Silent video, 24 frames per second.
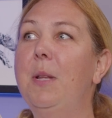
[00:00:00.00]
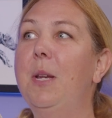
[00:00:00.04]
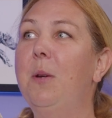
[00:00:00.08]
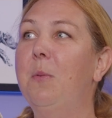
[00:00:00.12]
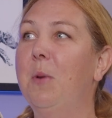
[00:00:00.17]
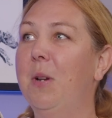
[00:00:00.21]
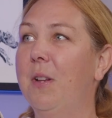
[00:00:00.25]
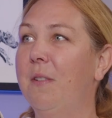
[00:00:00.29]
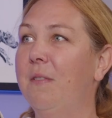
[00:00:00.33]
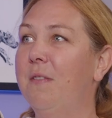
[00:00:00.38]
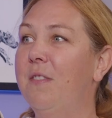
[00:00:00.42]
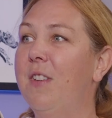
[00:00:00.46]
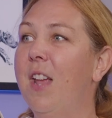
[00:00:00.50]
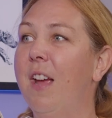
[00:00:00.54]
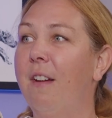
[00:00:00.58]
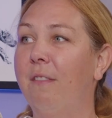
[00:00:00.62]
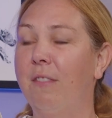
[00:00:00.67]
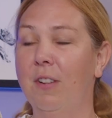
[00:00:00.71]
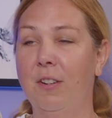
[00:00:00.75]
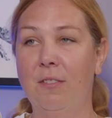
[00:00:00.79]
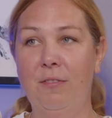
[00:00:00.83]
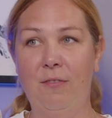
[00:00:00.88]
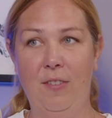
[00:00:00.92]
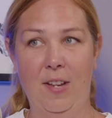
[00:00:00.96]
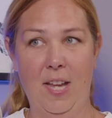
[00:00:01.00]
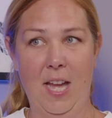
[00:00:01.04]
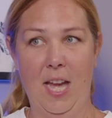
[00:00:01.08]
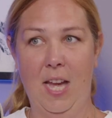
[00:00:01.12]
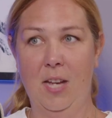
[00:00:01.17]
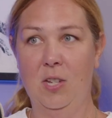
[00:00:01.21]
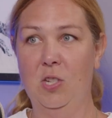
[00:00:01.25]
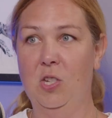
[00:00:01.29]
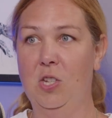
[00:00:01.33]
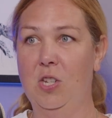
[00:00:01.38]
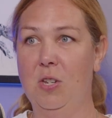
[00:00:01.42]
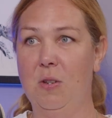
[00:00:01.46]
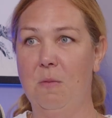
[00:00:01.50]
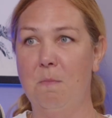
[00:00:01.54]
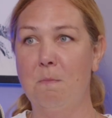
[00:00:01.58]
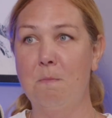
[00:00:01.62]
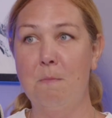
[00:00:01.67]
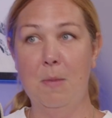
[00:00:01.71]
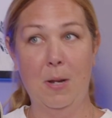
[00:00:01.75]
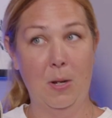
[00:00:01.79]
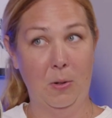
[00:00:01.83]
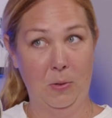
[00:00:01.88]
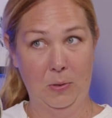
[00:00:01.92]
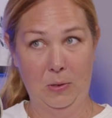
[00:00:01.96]
would have never finished
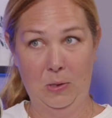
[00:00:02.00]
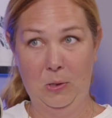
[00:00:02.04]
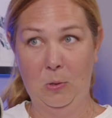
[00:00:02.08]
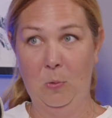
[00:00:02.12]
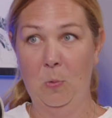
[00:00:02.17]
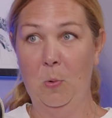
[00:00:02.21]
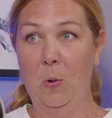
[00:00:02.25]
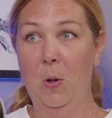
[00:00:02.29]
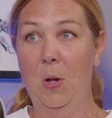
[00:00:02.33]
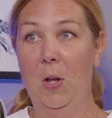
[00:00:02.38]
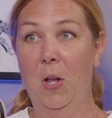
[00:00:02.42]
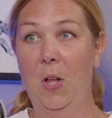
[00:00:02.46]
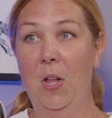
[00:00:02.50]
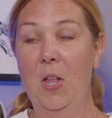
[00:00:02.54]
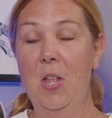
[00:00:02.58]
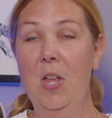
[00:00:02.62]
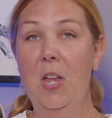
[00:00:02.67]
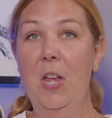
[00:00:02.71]
middle school. Right.